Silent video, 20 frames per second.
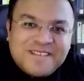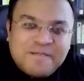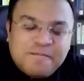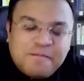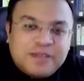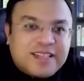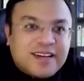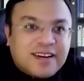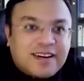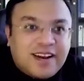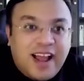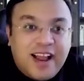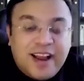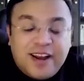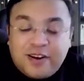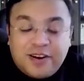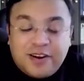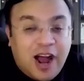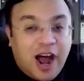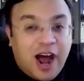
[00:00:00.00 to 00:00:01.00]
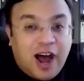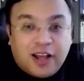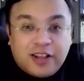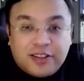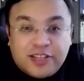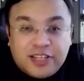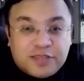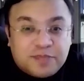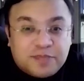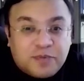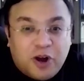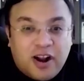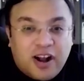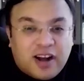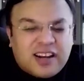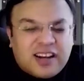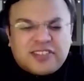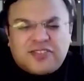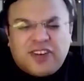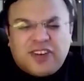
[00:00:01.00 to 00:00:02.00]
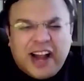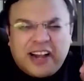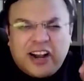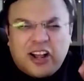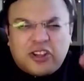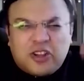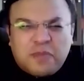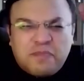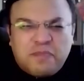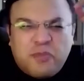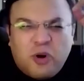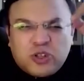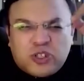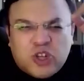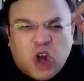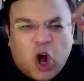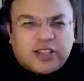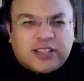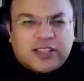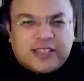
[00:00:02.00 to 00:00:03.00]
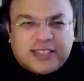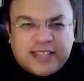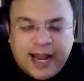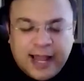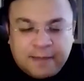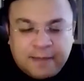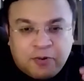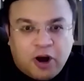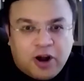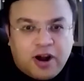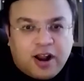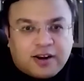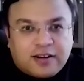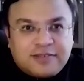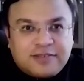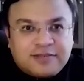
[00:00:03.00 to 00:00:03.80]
Mr. Client, this product is right now the most hot selling product.